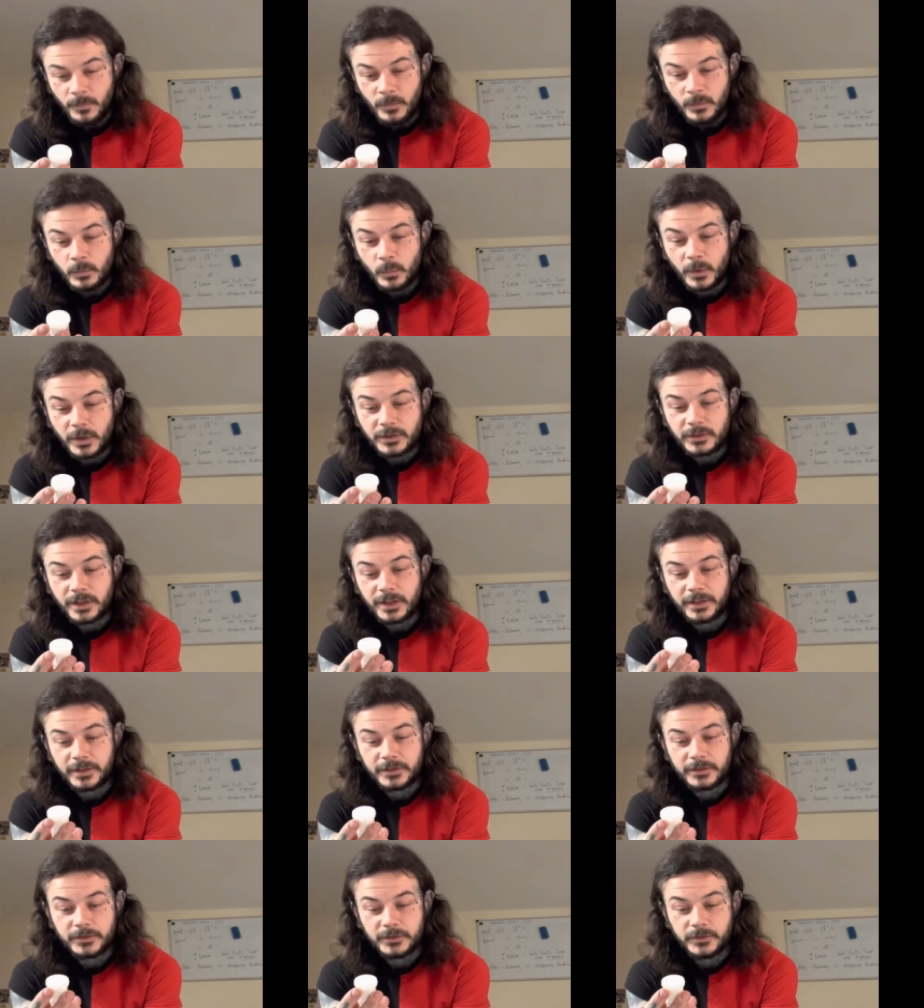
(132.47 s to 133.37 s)
which
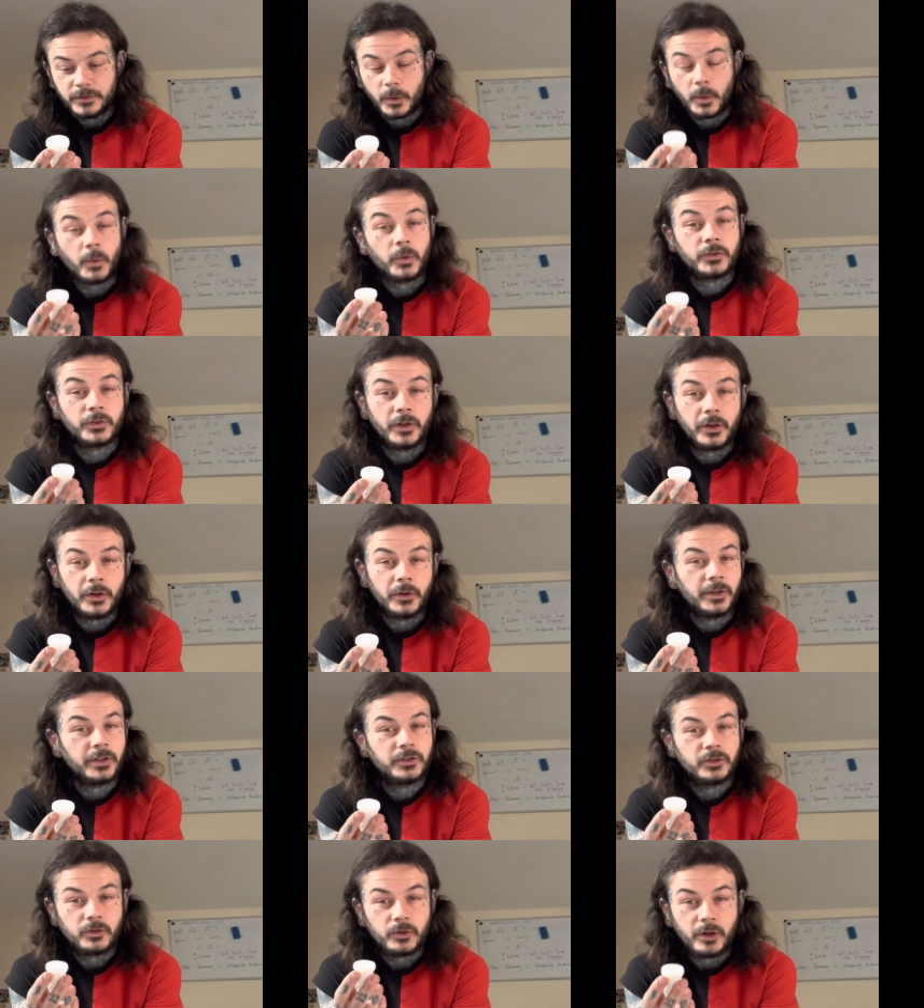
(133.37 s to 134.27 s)
is also
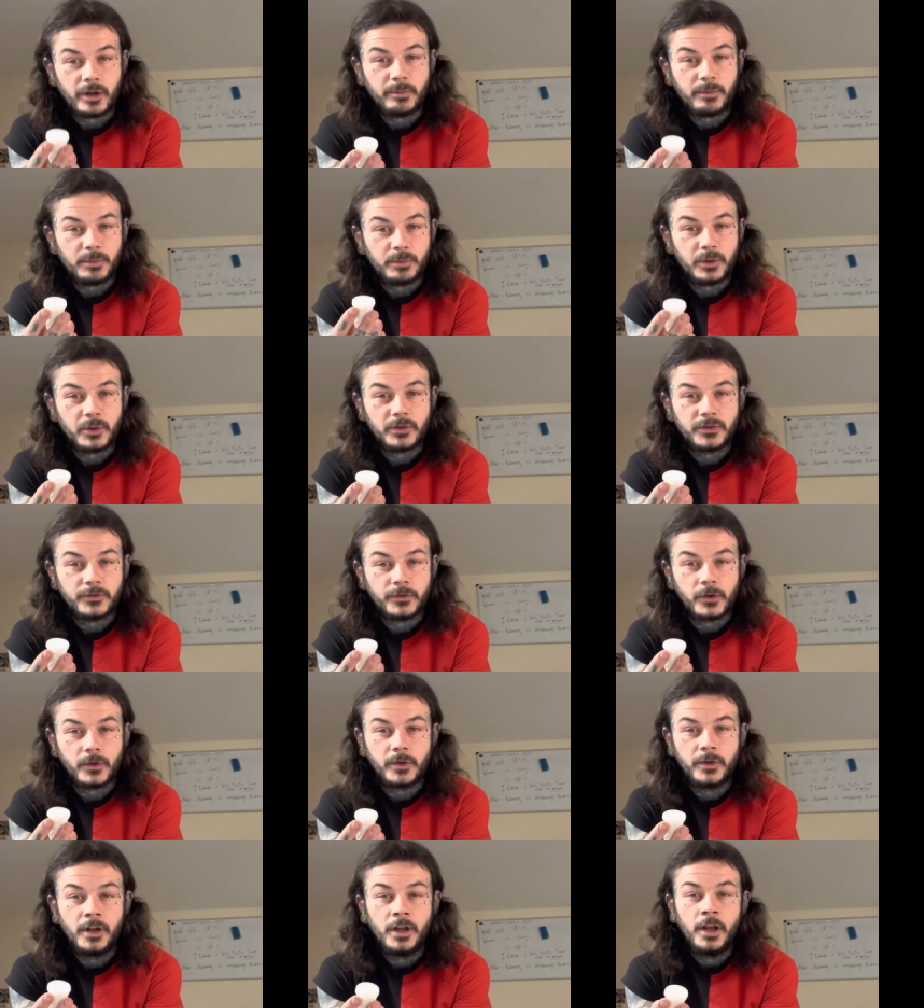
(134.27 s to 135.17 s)
extremely
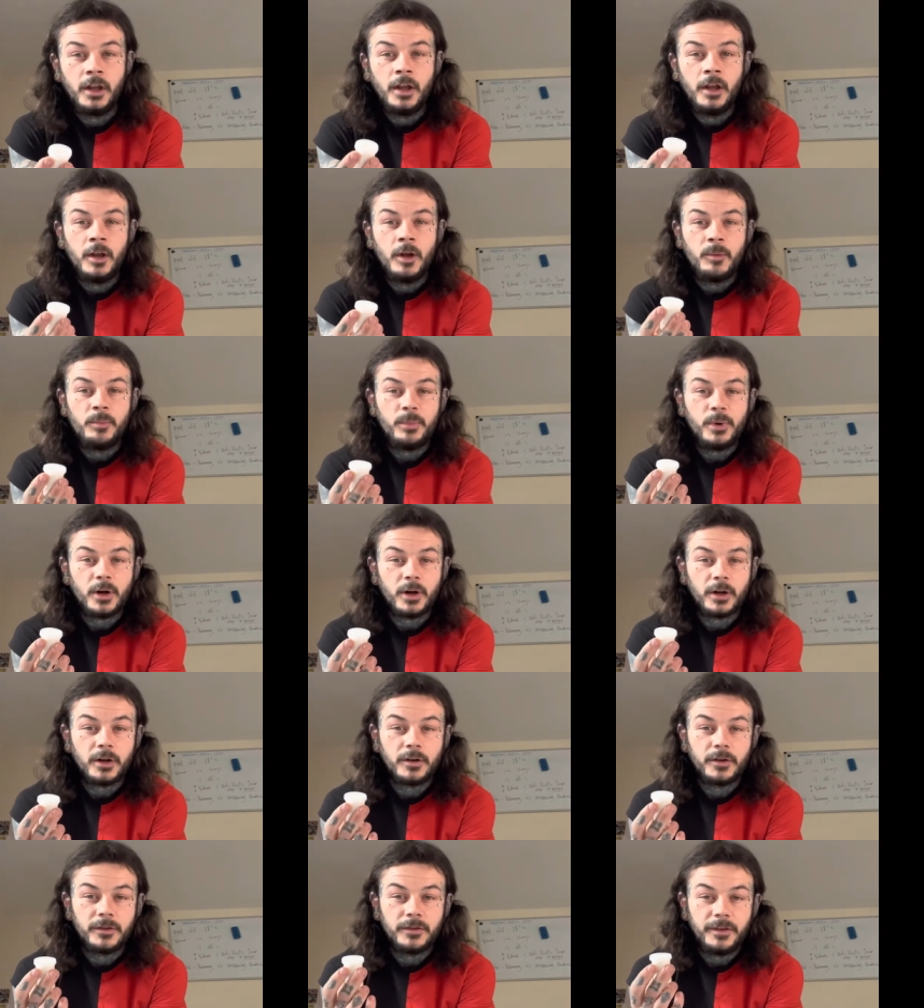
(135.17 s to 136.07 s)
beautiful.
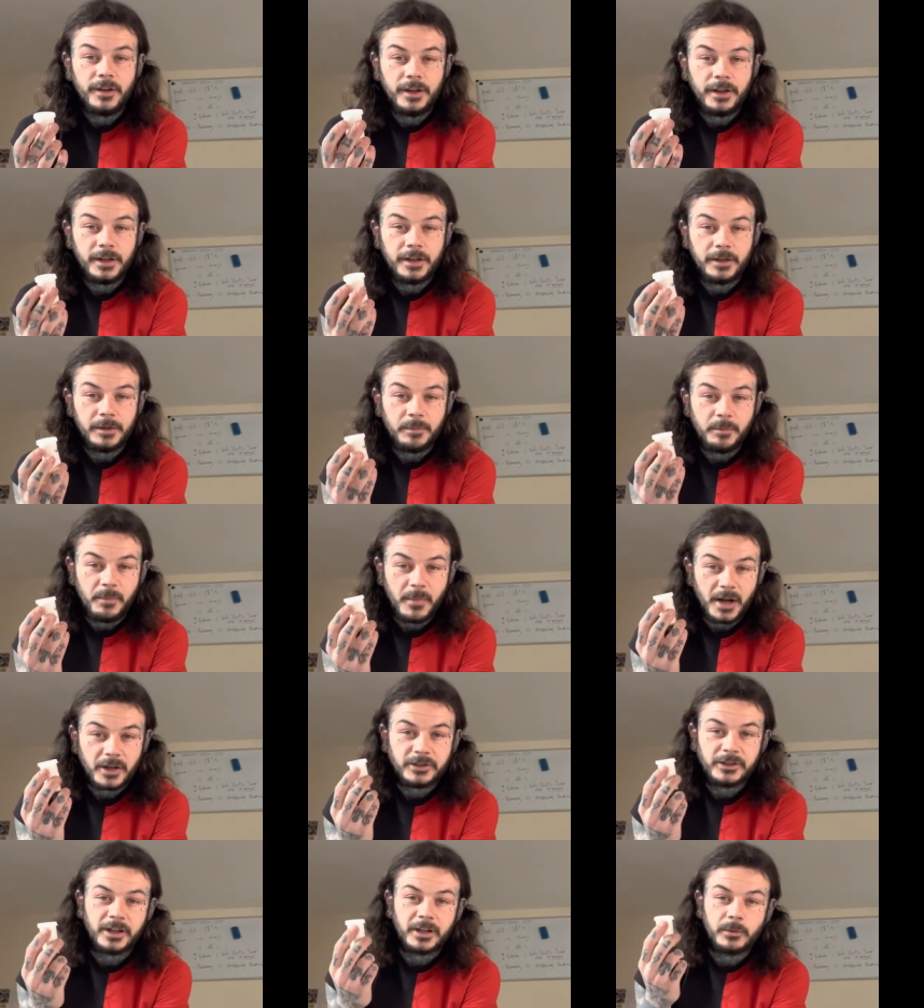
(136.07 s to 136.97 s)
But the
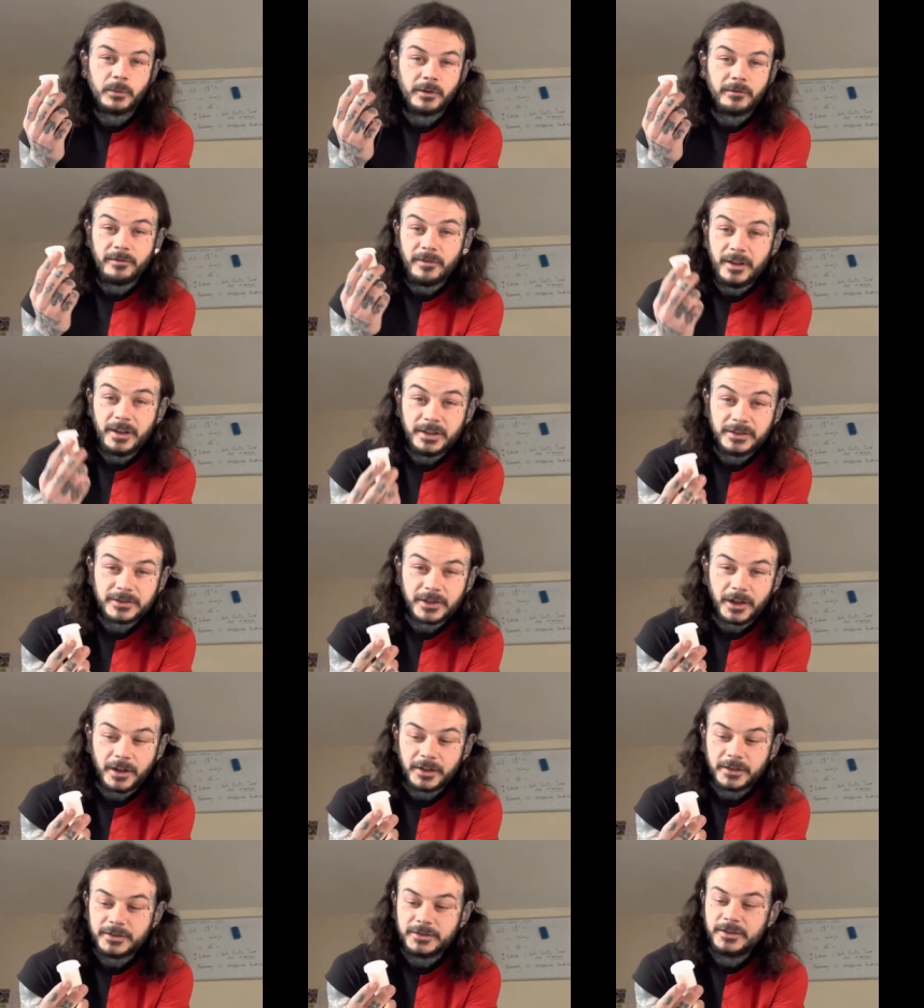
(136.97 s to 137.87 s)
magic with these
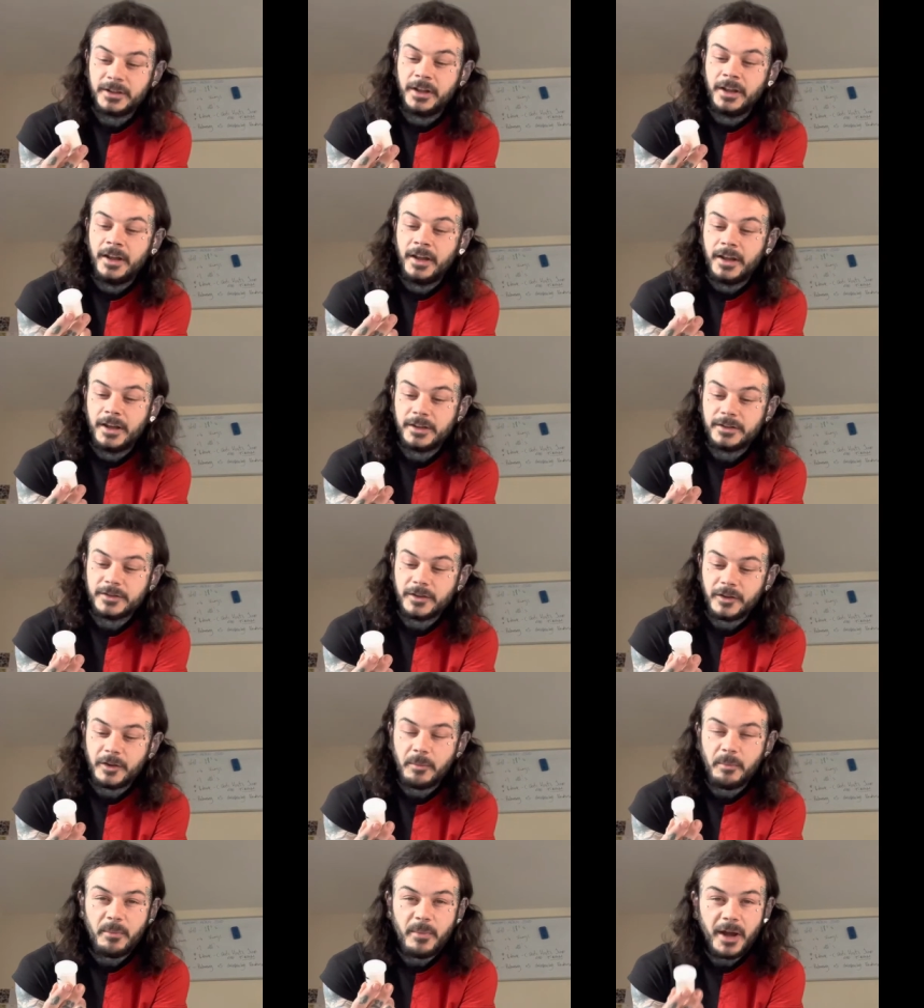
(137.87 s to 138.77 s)
guys is that the
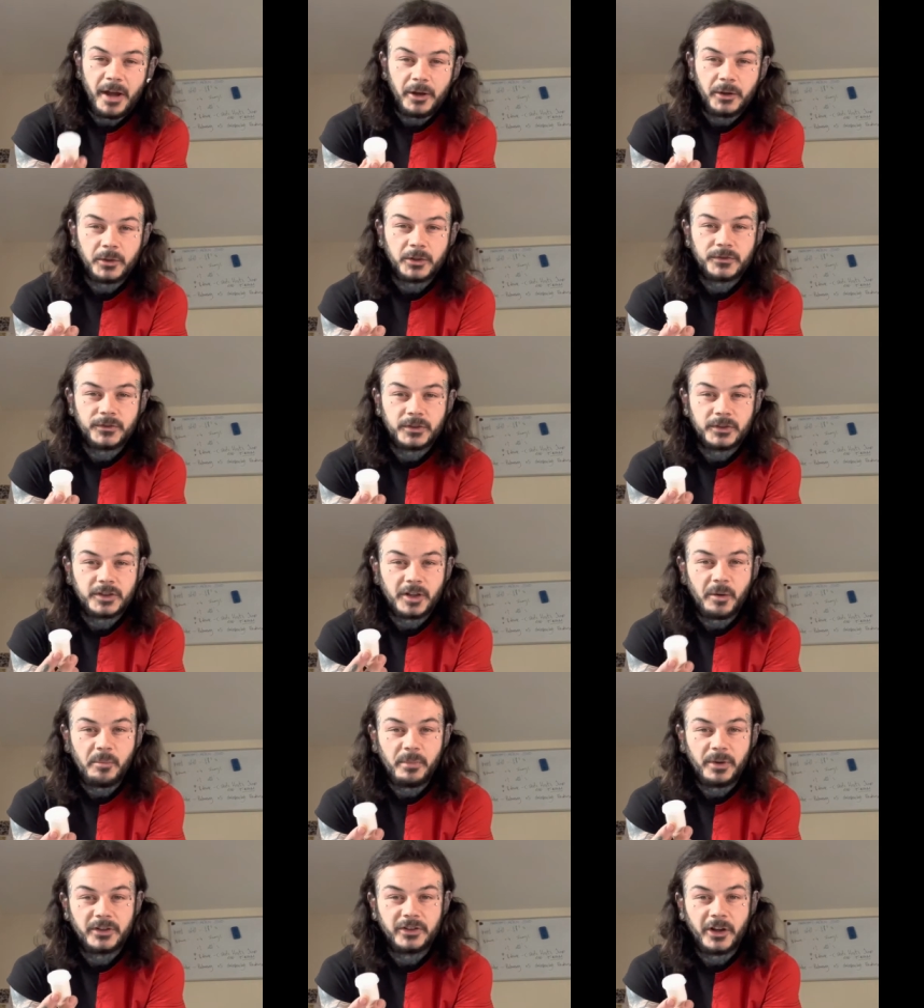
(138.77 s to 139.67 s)
males, for some
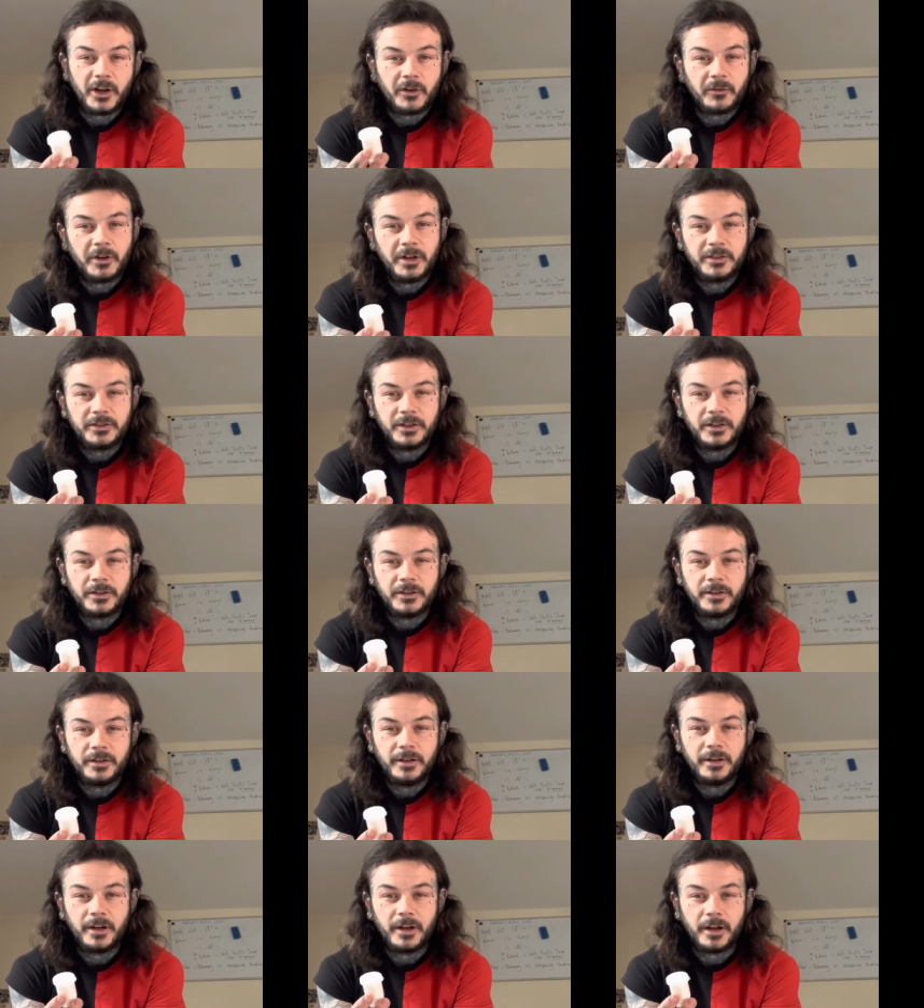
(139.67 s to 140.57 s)
bizarre reason,
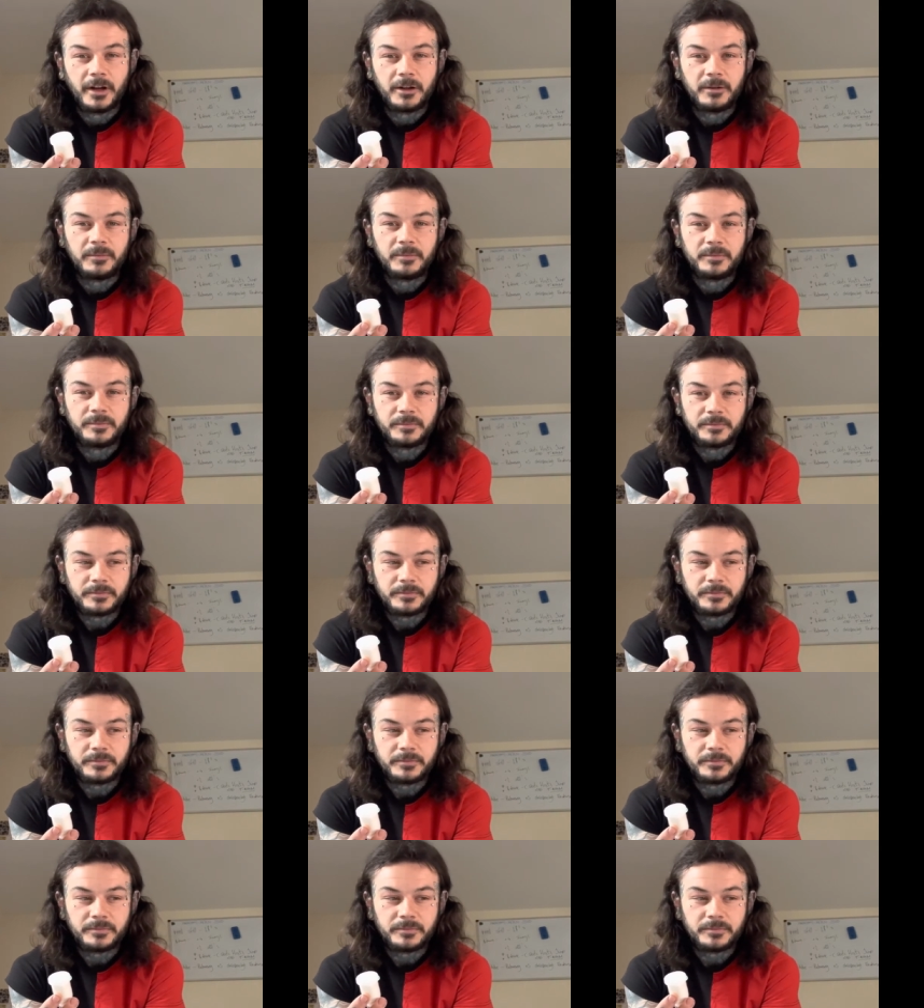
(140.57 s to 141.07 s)
um,